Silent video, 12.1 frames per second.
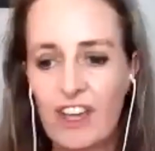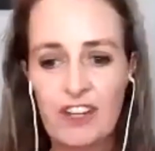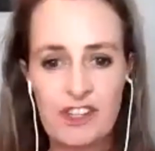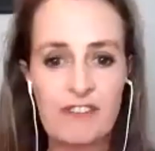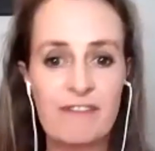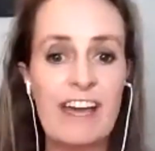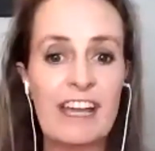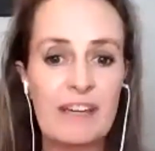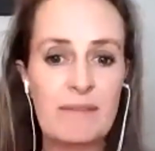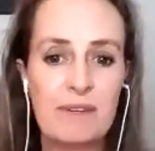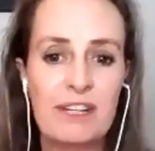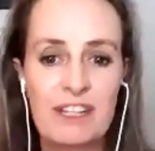Yeah, so if I
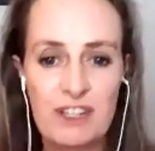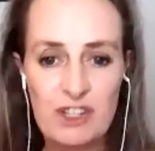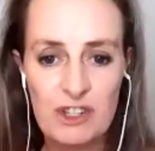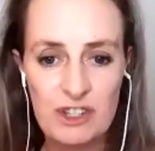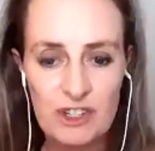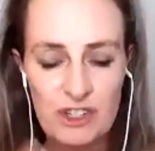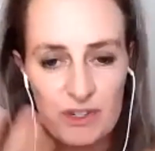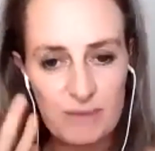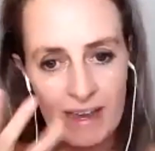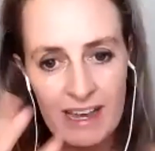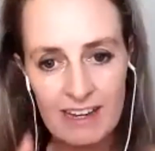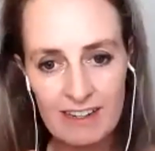can put it into
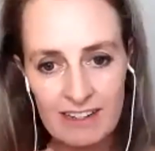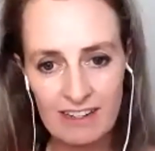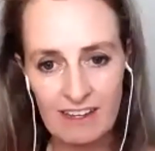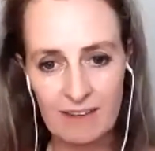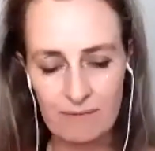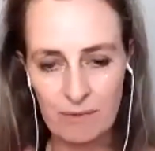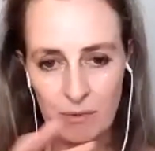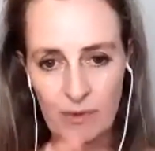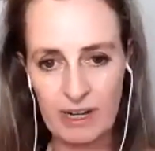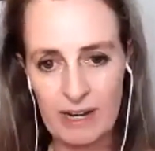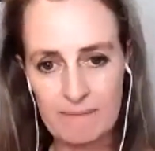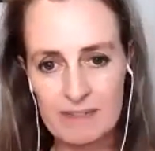my
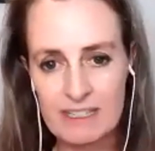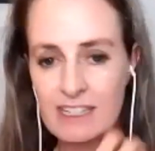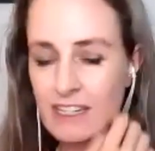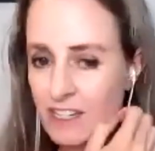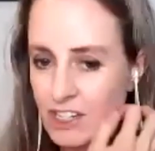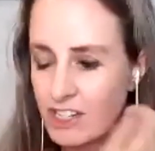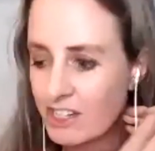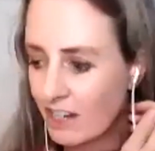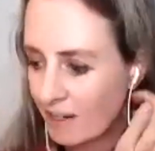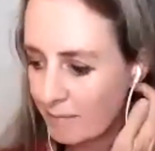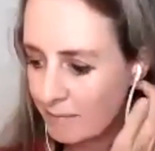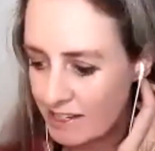what I teach
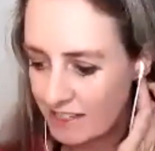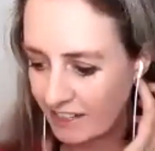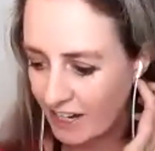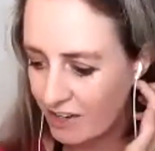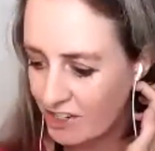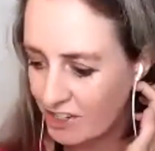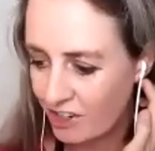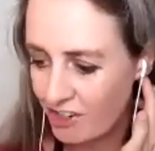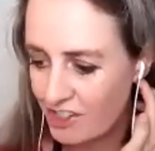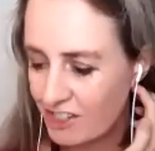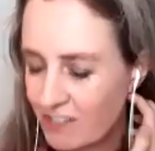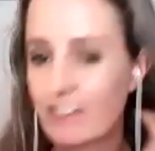as a courage
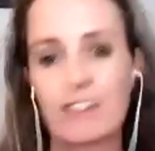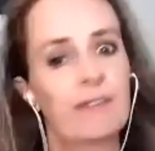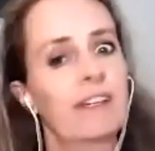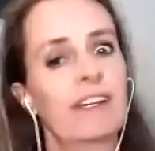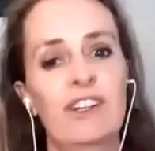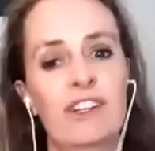coach and